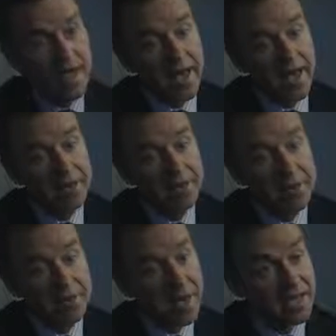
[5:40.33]

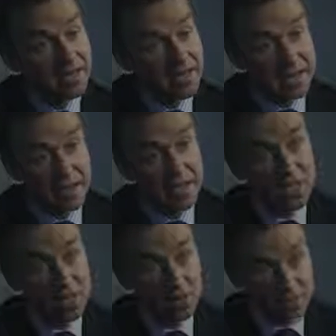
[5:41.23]
And patients can be
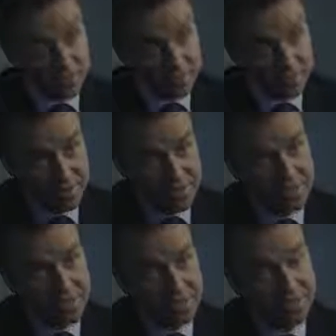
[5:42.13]
cured with this
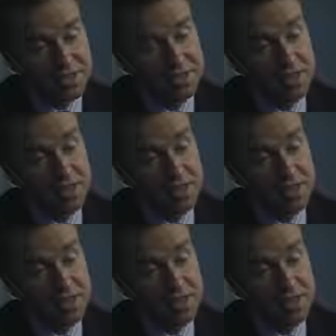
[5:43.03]
strategy.